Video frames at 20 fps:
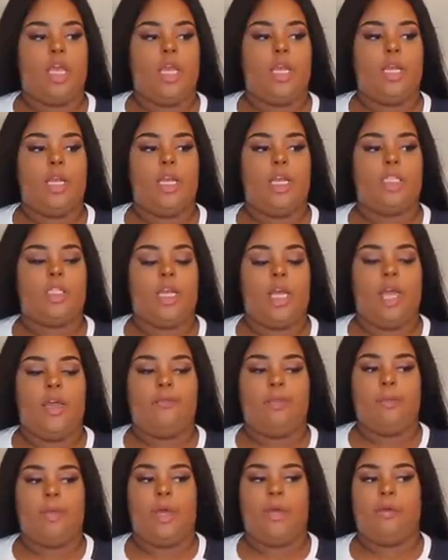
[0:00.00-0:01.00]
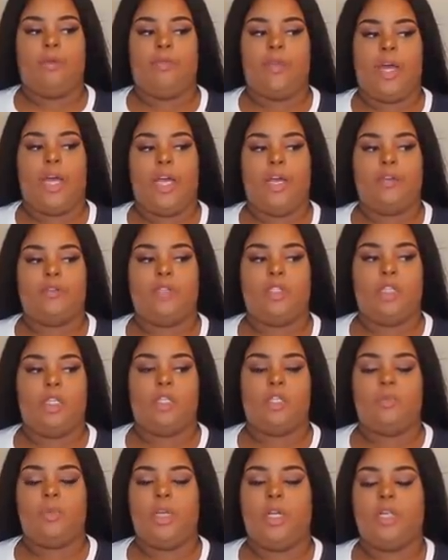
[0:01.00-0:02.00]
that next. I have about
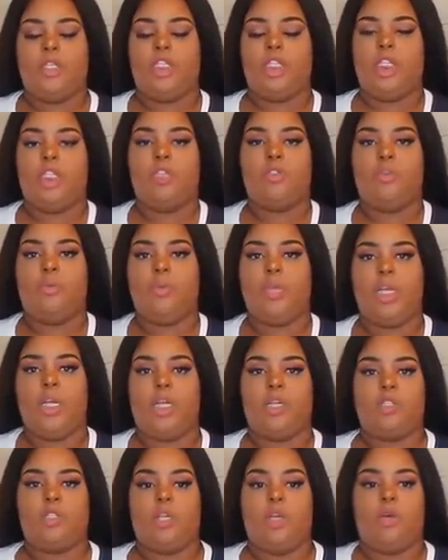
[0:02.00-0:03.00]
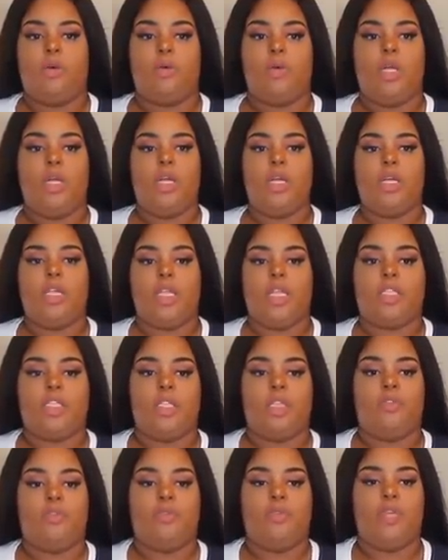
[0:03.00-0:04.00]
5-6 pair of jeans from there, so that's
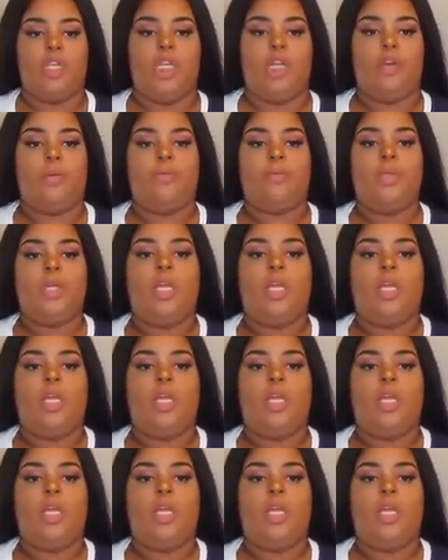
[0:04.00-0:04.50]
a different video.